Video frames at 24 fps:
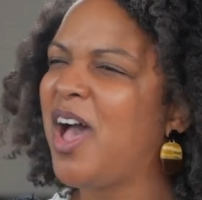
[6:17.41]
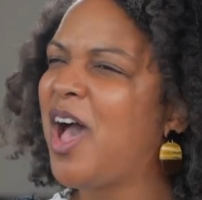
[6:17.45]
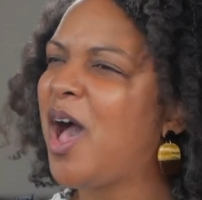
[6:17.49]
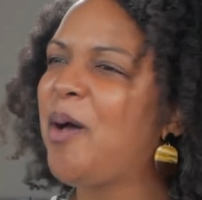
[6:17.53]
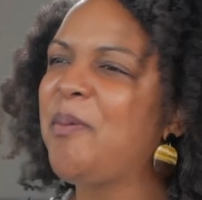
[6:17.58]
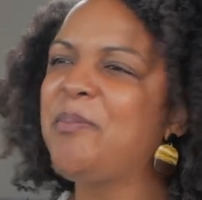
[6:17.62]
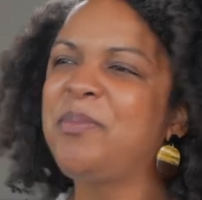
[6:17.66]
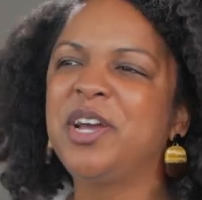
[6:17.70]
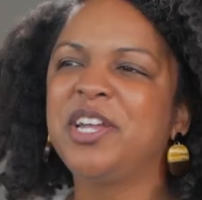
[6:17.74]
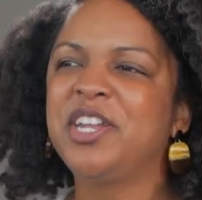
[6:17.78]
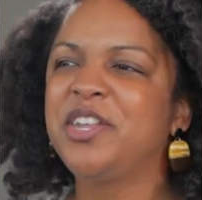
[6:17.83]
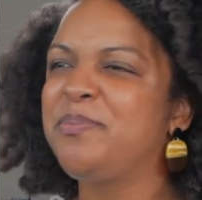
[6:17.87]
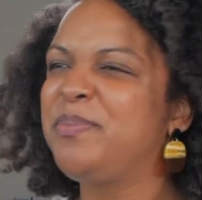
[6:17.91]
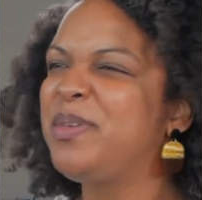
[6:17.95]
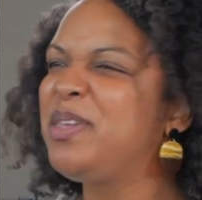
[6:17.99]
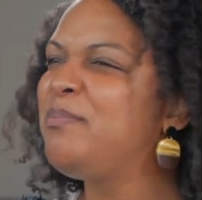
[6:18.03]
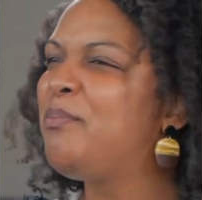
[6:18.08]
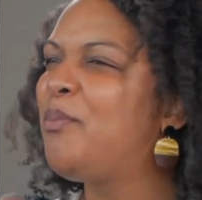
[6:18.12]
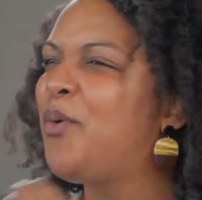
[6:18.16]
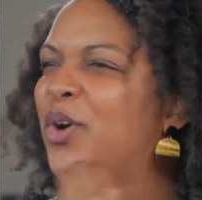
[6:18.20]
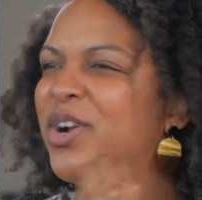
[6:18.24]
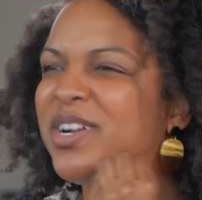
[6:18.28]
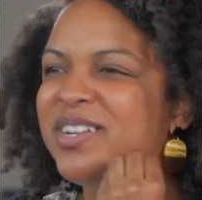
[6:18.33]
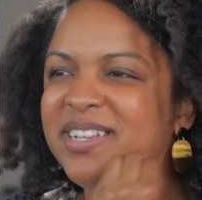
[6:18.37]
I'm going to be
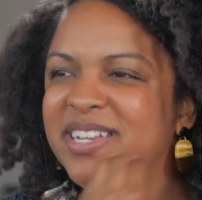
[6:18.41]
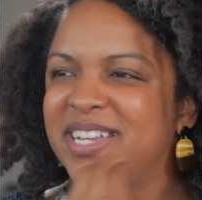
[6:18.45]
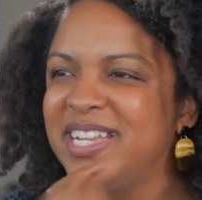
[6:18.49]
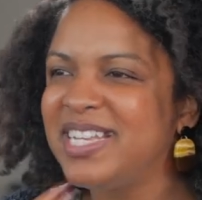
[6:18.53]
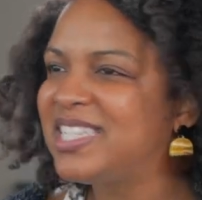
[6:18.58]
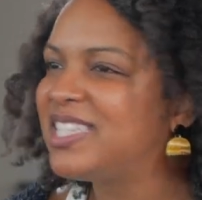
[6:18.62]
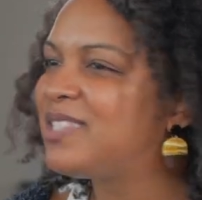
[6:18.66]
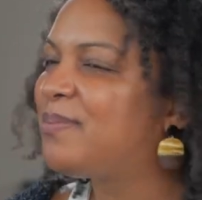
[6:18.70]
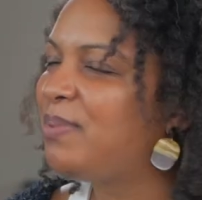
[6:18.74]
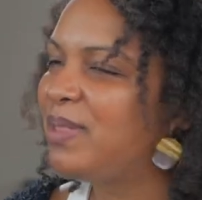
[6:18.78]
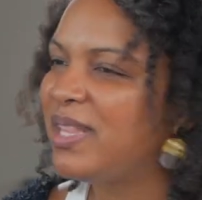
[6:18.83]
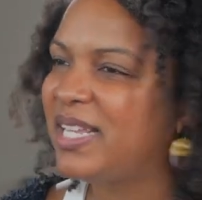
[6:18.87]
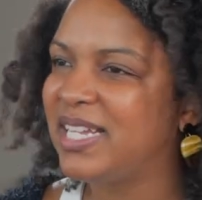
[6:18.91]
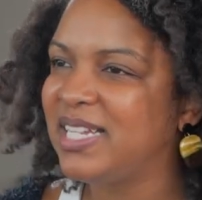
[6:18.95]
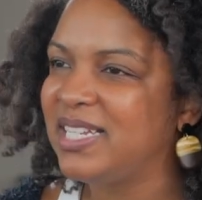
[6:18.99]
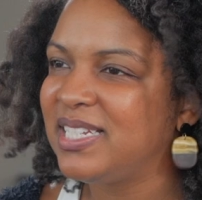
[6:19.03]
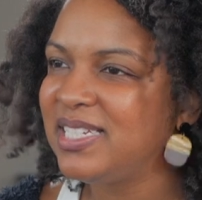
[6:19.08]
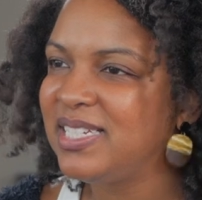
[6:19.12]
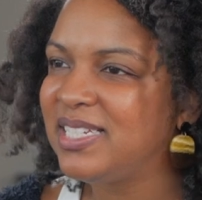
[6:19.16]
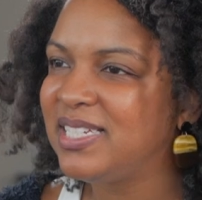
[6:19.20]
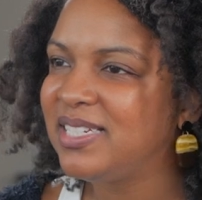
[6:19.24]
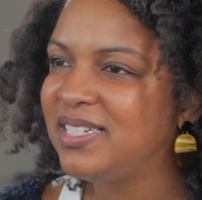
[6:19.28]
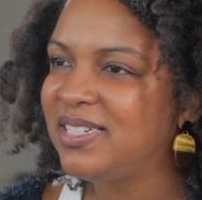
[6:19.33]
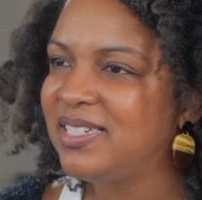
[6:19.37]
more
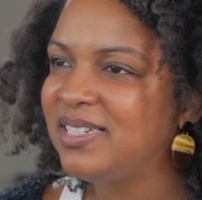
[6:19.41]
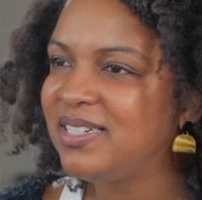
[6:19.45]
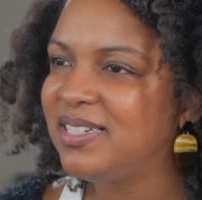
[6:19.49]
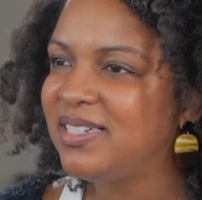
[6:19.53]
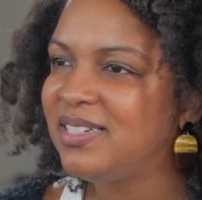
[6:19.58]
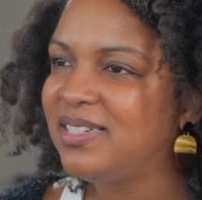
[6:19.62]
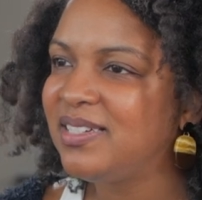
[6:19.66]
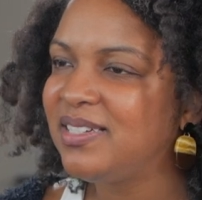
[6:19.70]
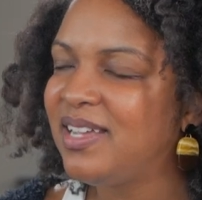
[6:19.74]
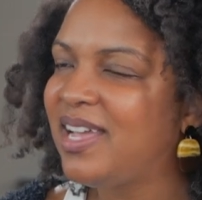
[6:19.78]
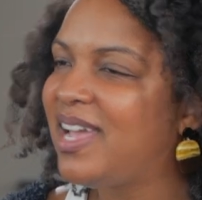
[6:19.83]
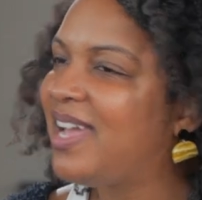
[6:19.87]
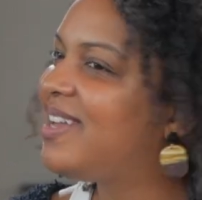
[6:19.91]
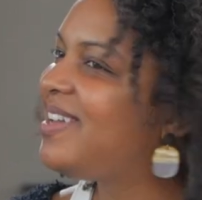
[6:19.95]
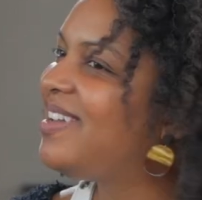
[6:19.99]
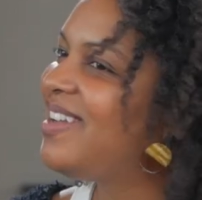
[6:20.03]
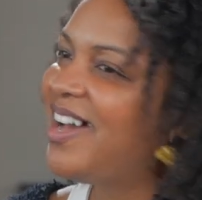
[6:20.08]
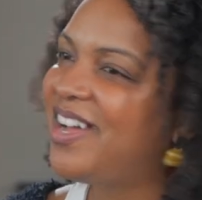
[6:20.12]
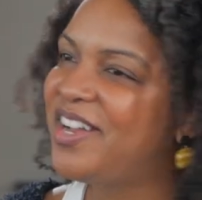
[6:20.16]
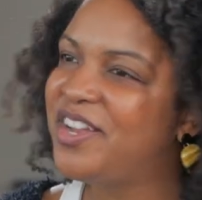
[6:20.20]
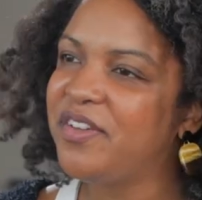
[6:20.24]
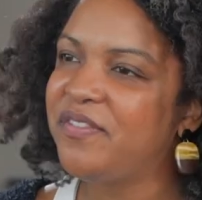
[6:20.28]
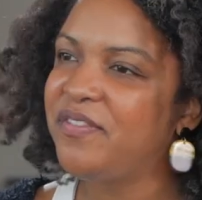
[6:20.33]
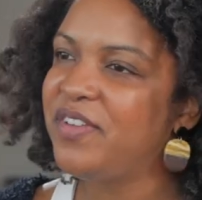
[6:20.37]
disciplined. And
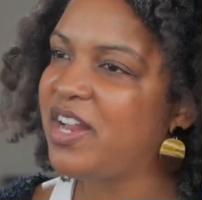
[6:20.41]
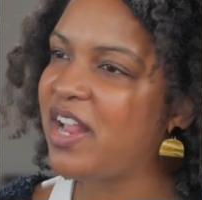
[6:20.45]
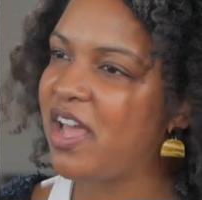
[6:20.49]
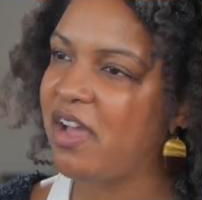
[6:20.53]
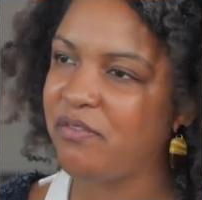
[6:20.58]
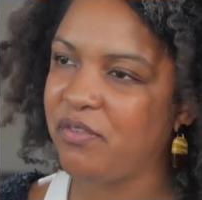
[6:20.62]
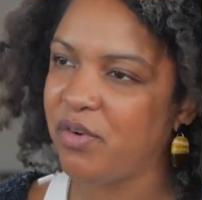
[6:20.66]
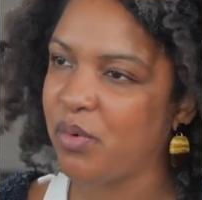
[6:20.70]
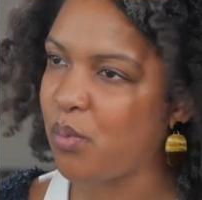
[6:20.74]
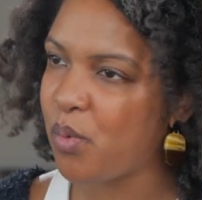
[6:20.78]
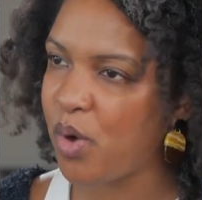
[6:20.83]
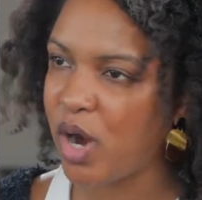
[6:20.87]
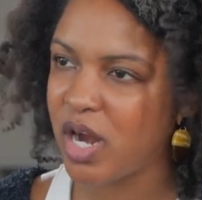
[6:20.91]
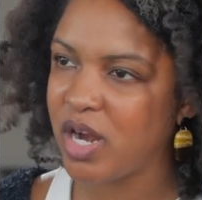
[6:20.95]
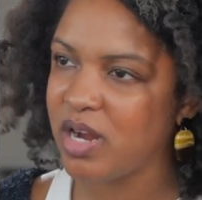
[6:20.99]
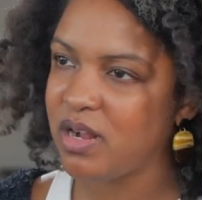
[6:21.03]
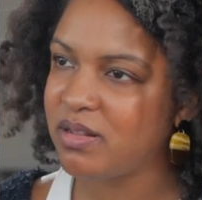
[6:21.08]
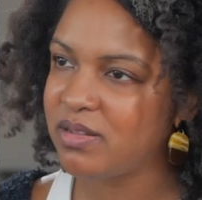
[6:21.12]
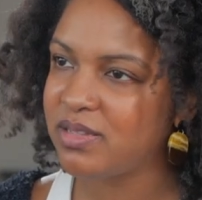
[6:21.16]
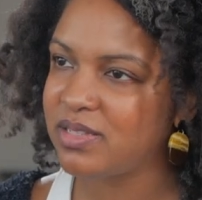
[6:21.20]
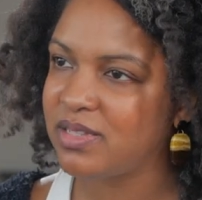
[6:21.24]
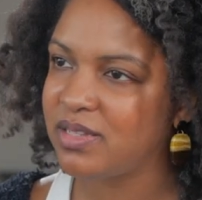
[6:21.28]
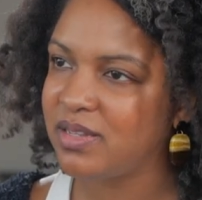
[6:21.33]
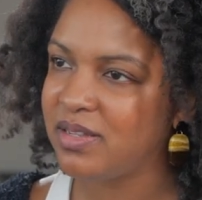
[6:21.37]
none of it ever
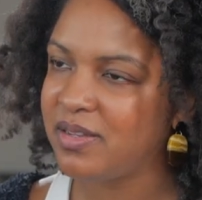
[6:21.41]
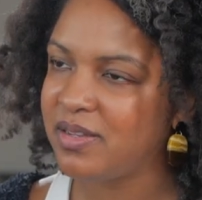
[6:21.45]
works.